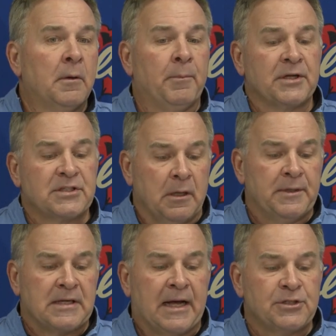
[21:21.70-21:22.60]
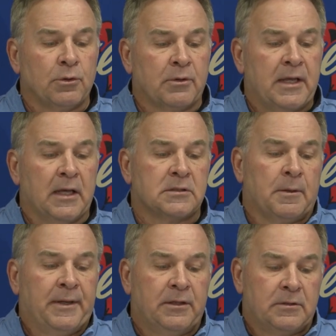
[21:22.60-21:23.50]
But some of these high school kids,
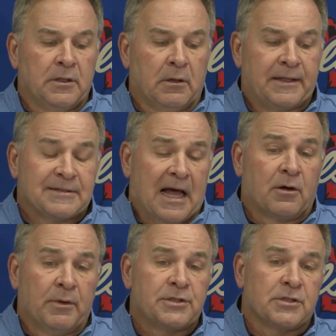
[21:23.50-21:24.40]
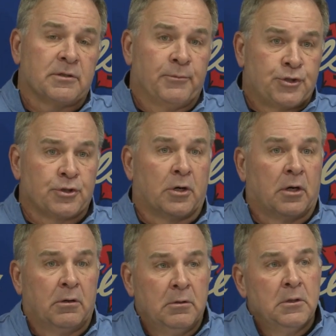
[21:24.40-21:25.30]
I mean, you know, like Tyler Rich is a
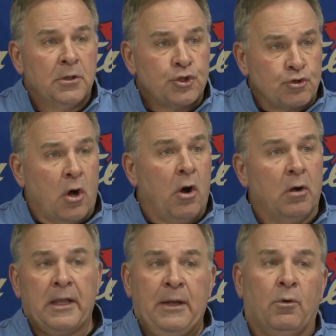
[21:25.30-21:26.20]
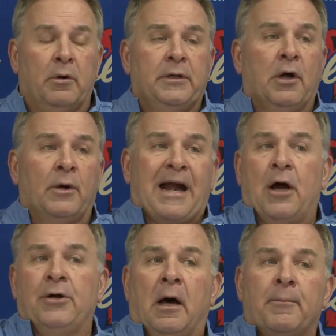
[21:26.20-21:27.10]
mature, strong, he won't, you know, and
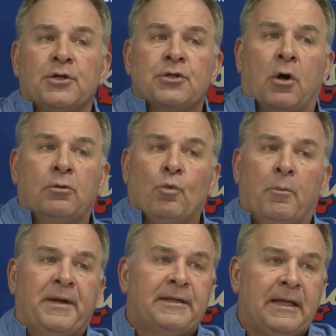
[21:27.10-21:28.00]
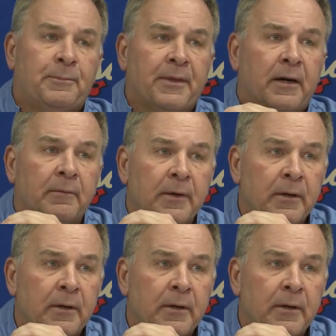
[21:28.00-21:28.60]
our numbers won't be deep there.